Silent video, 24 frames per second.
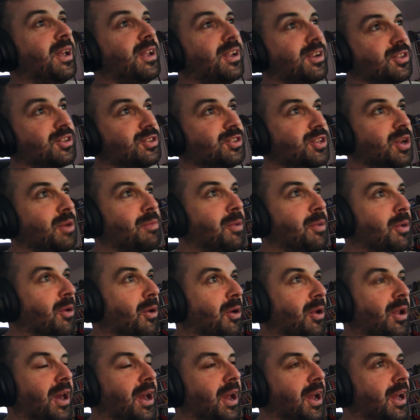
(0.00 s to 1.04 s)
You're shipping
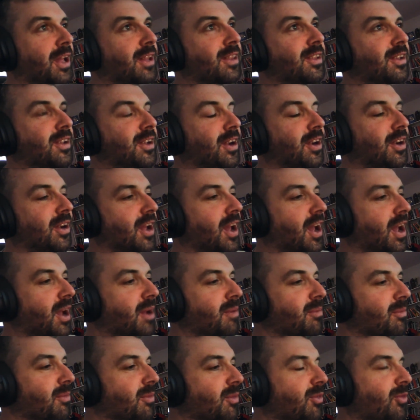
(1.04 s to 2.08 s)
on ahead here.
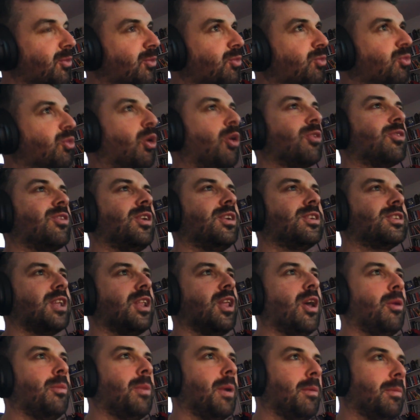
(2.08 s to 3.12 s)
Talk to us a
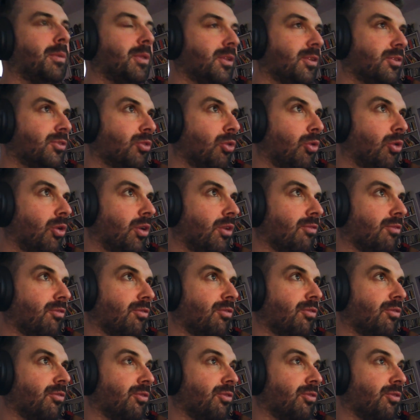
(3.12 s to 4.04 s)
little bit about the token.